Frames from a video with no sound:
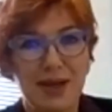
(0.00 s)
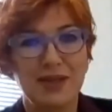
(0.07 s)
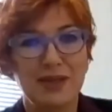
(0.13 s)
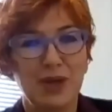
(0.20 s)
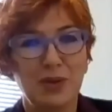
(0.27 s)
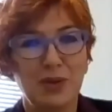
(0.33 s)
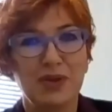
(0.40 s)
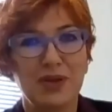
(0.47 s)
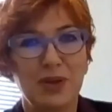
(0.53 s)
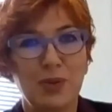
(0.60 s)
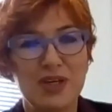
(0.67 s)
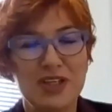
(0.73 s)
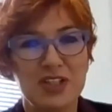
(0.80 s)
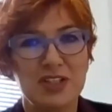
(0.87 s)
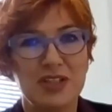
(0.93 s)
you know, the
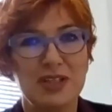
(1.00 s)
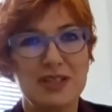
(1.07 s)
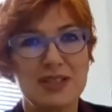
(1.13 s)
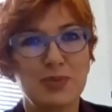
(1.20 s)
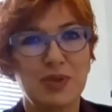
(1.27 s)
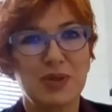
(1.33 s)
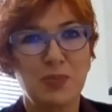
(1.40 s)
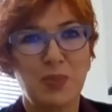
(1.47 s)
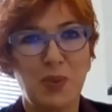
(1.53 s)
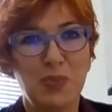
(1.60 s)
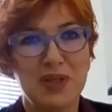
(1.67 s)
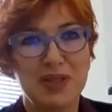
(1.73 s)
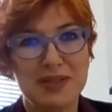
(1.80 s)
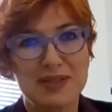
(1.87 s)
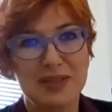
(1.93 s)
question is with
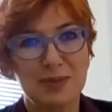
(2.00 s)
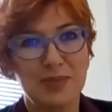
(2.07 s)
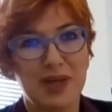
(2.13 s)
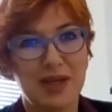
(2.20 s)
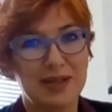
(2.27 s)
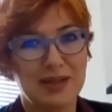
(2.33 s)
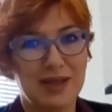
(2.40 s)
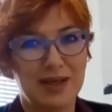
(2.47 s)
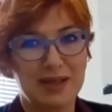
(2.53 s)
populism, and